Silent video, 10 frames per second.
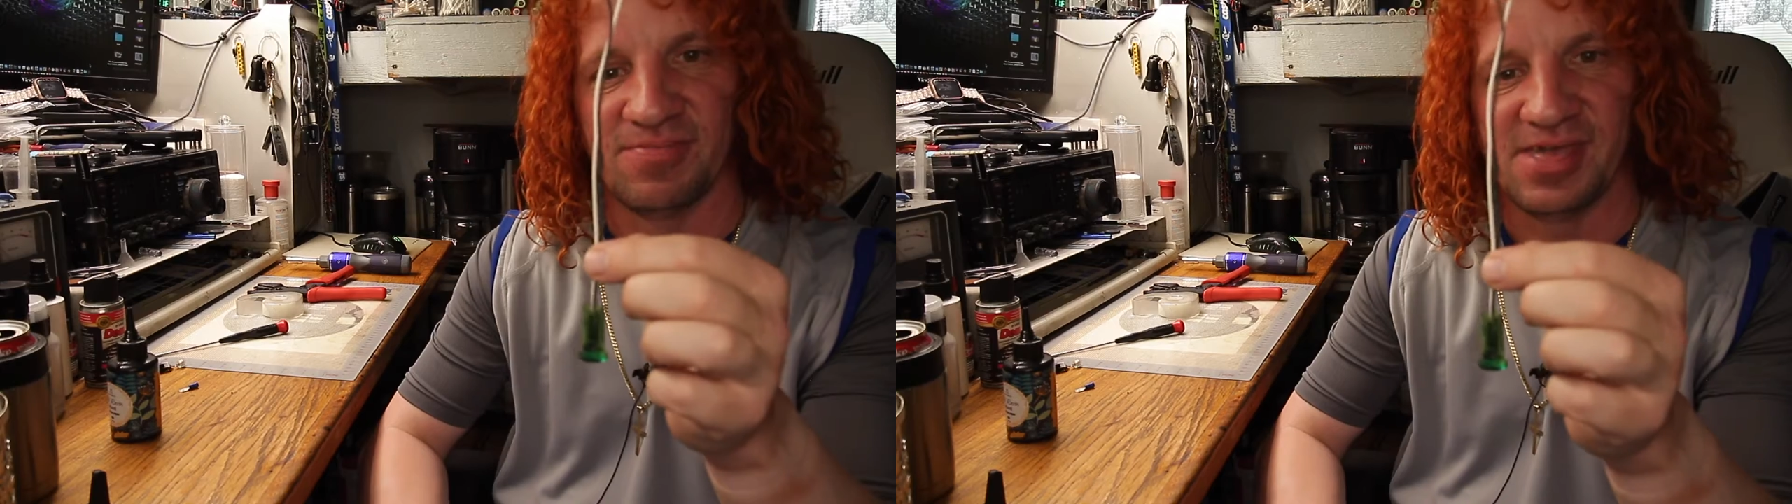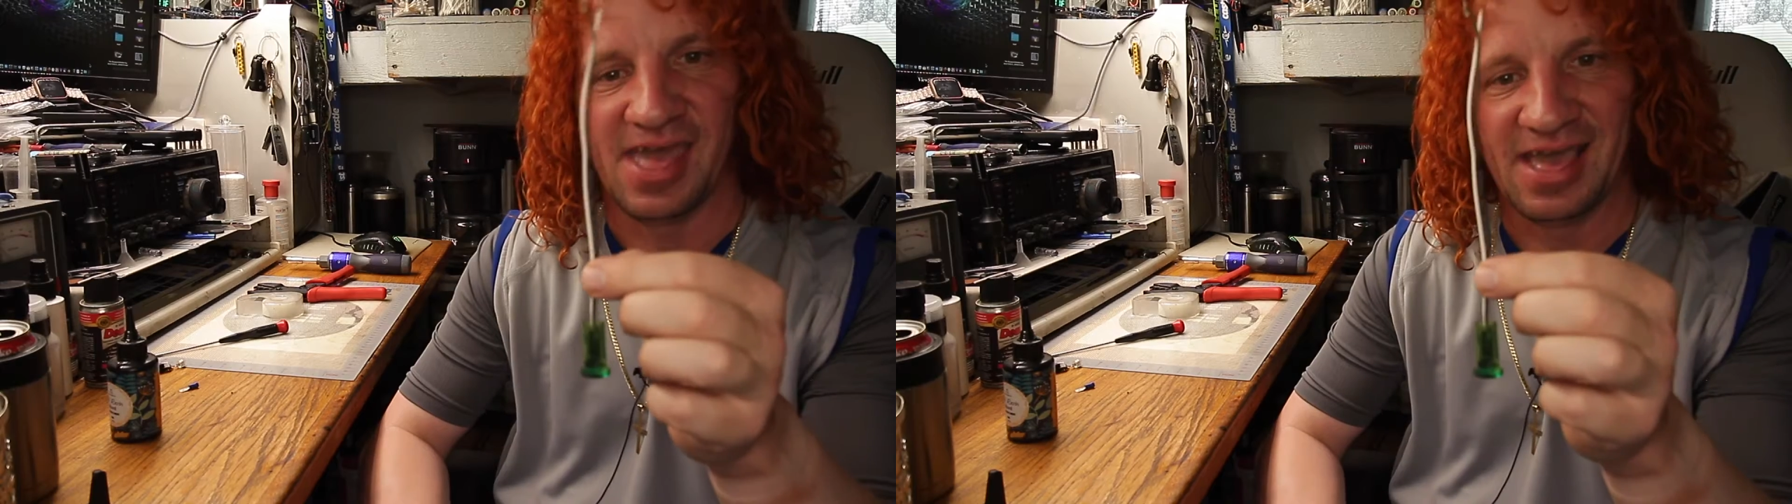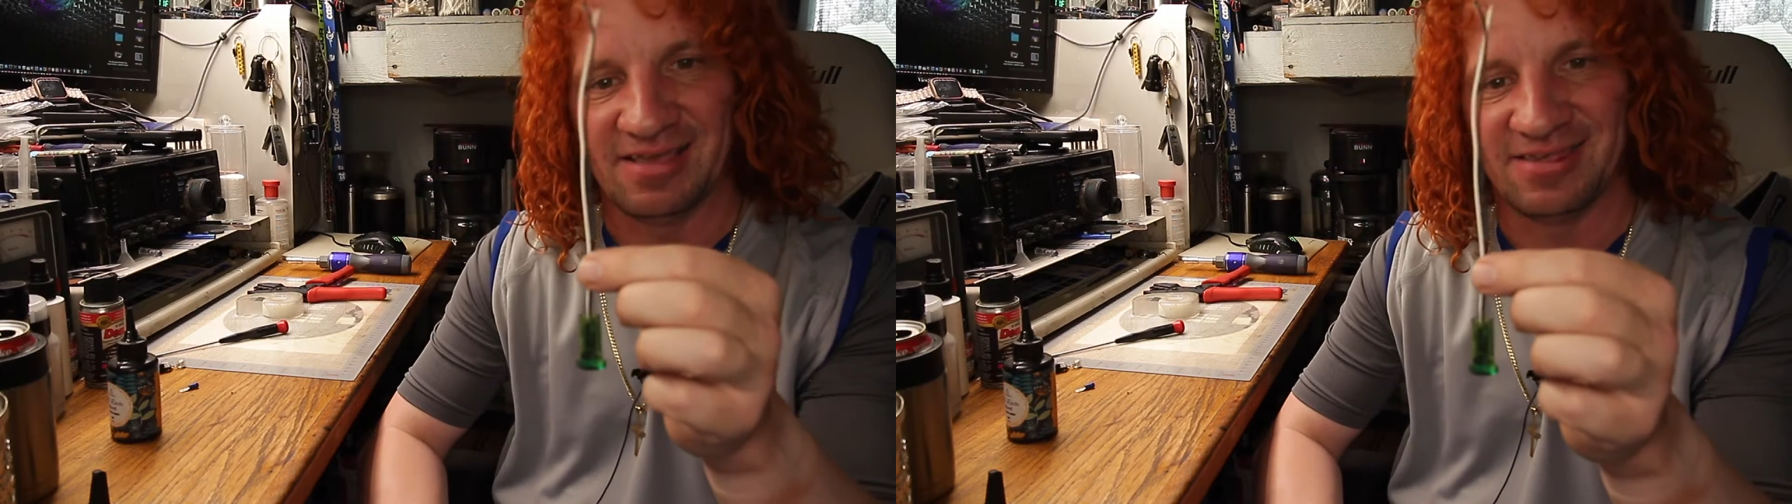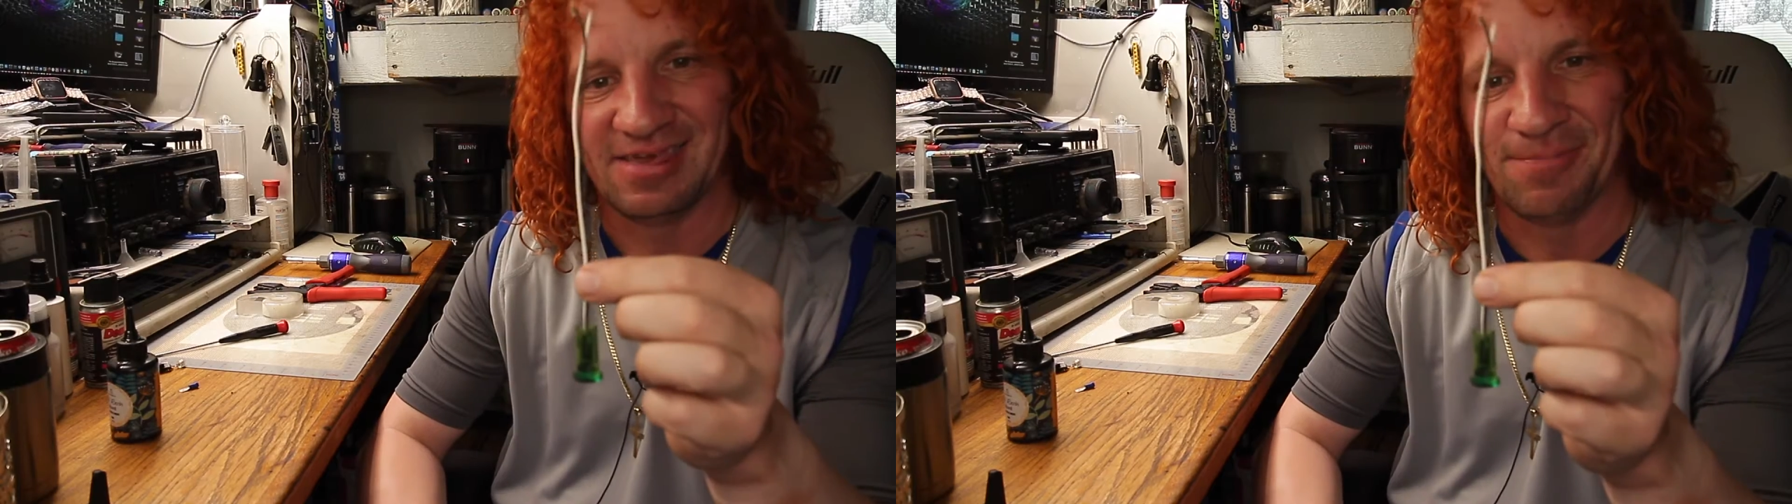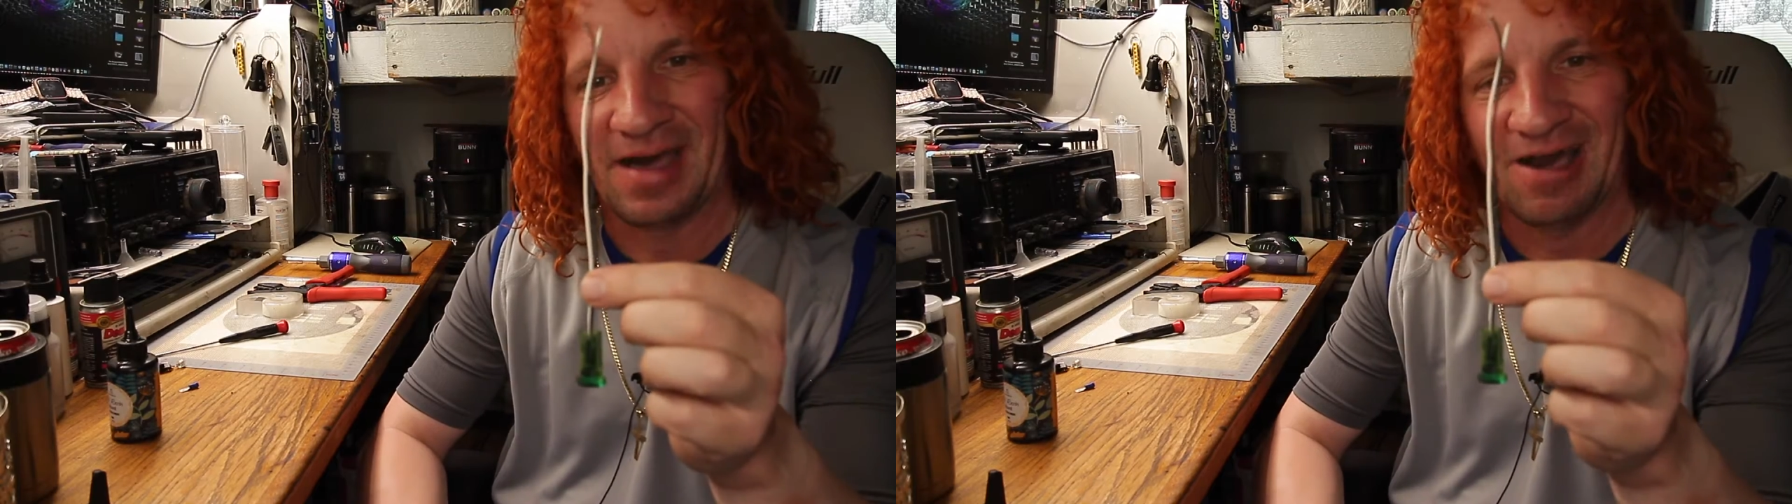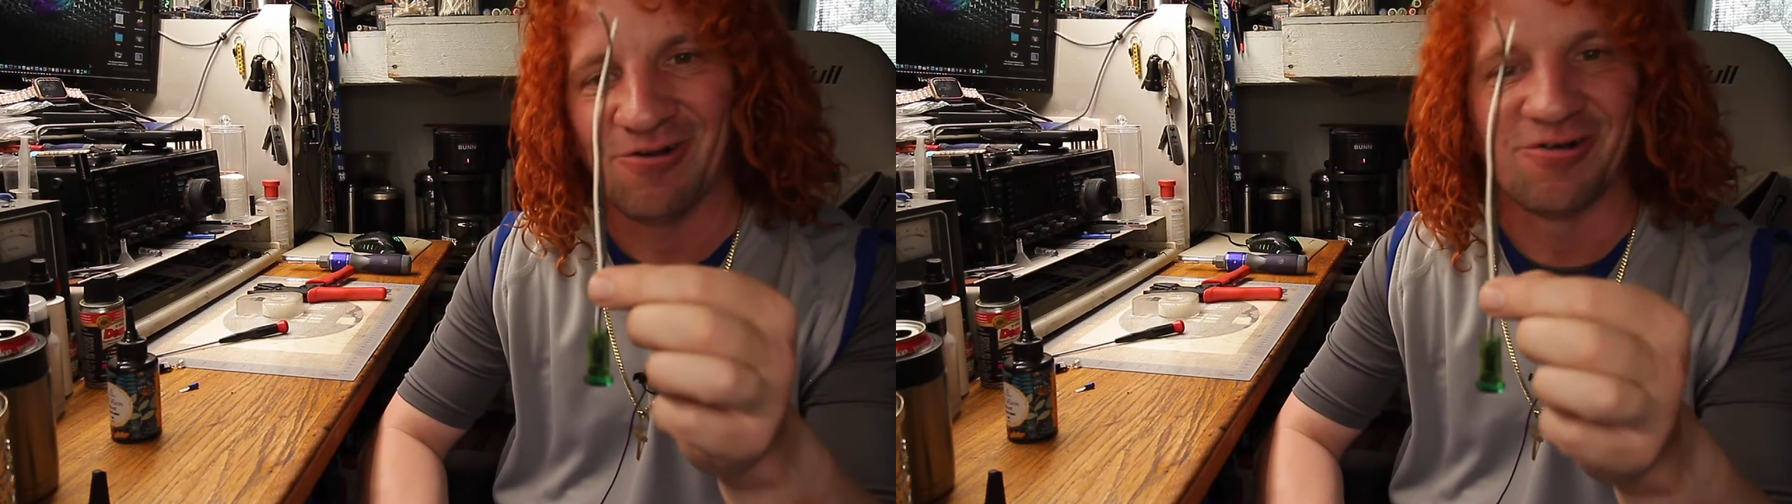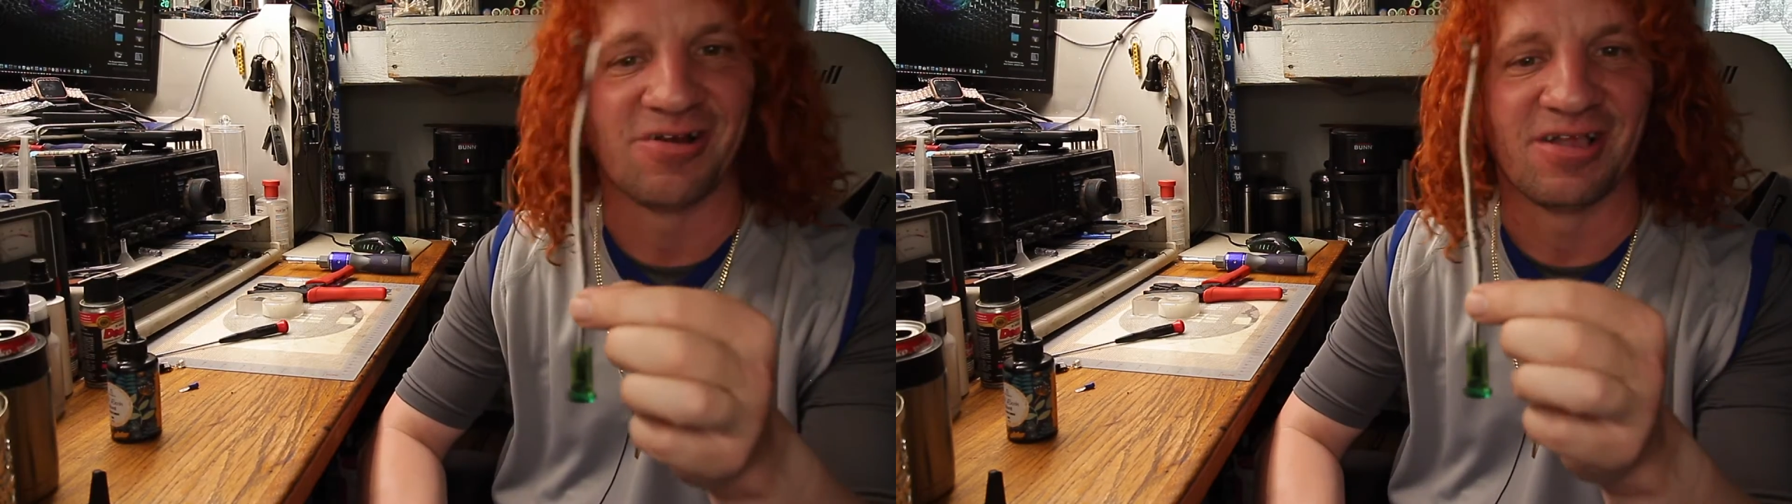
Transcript: be AC powered,